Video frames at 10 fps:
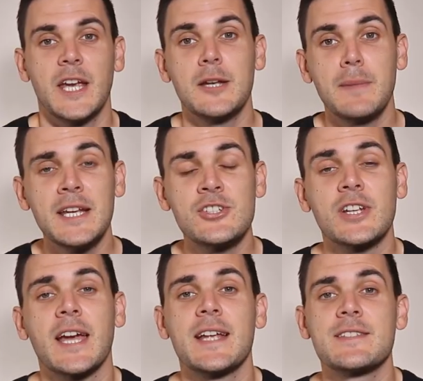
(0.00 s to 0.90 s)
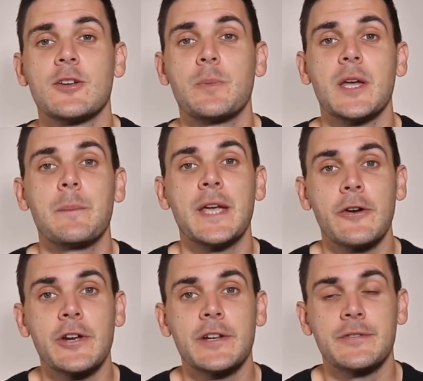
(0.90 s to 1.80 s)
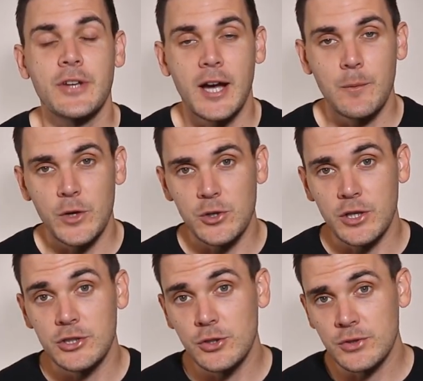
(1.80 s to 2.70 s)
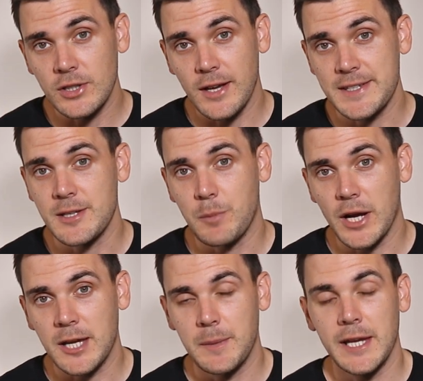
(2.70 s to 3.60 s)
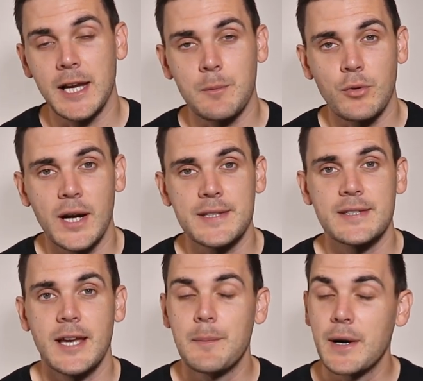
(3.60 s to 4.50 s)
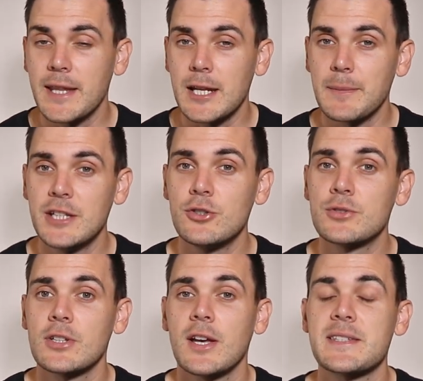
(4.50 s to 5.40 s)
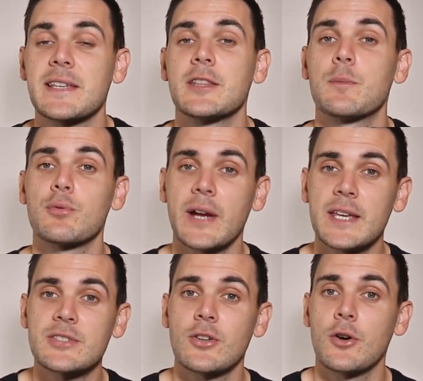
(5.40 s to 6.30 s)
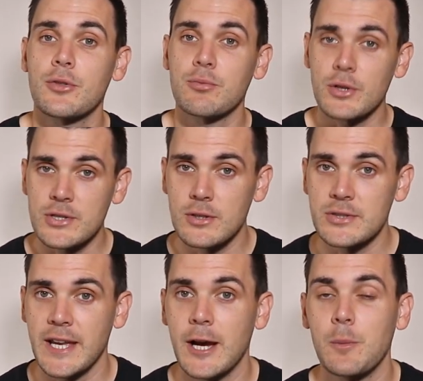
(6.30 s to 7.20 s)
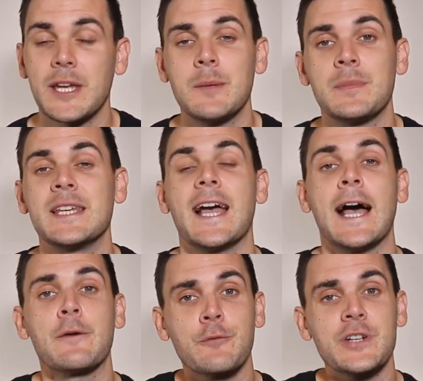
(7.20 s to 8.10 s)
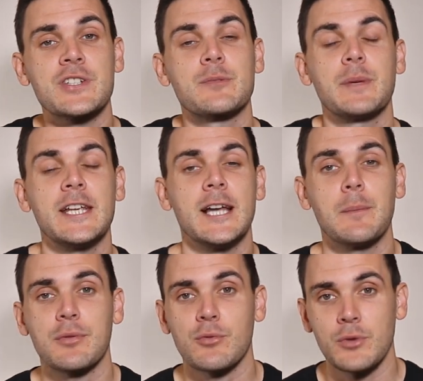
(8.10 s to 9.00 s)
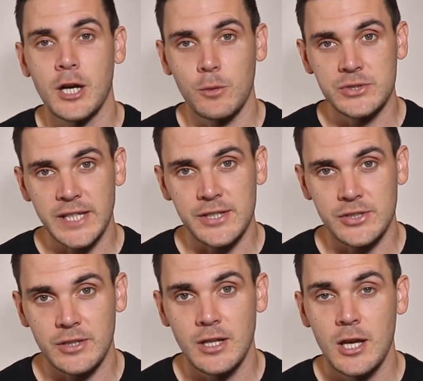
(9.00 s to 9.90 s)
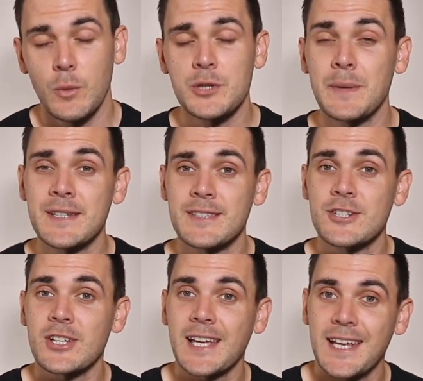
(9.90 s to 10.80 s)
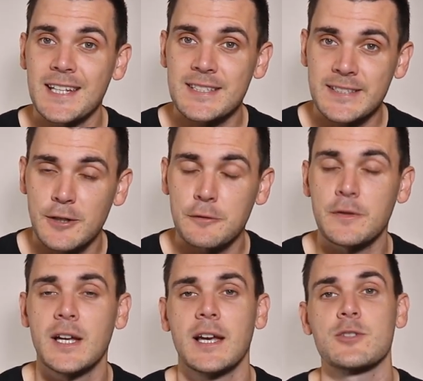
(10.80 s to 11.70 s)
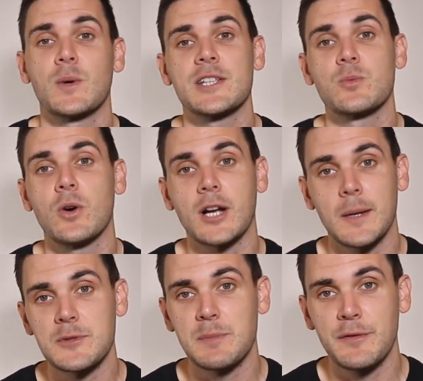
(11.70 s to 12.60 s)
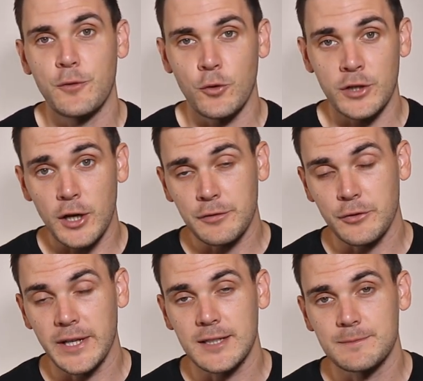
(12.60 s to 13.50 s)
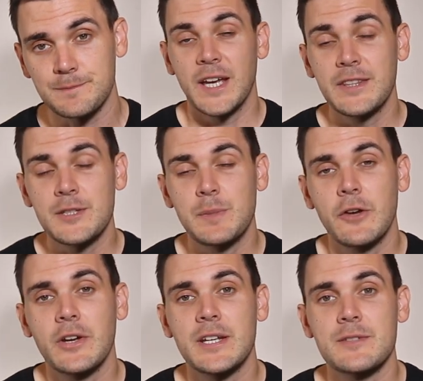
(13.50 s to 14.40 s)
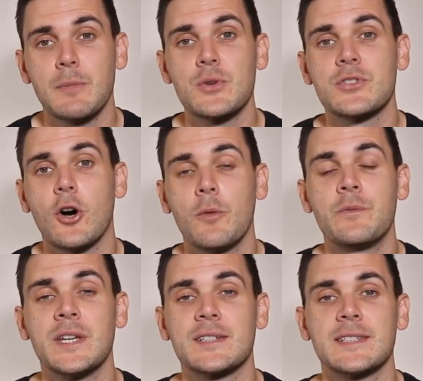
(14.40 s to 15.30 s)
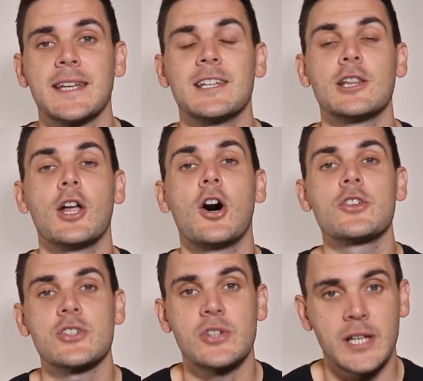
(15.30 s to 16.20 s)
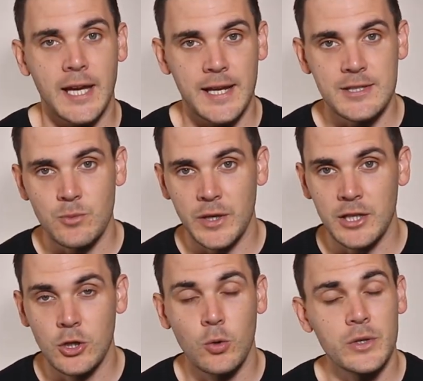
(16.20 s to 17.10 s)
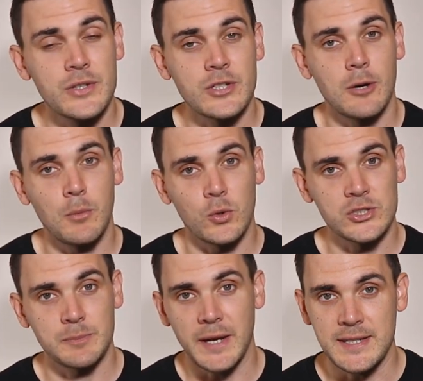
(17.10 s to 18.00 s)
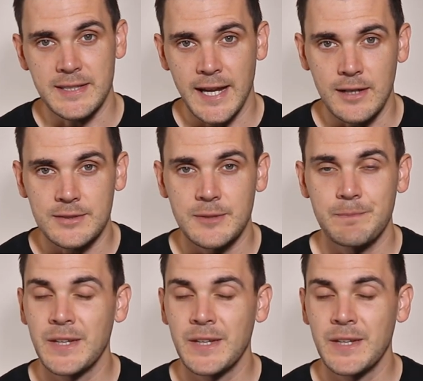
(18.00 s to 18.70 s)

In many chicanes, there'll be a period of time where you can utilize the bike being upright, and by that I mean utilizing the brakes or throttle to help keep the average speed up through the whole section, which means the chicane itself, as well as what comes before and after it. And this period is most obvious in larger chicanes where the corners are more spaced out.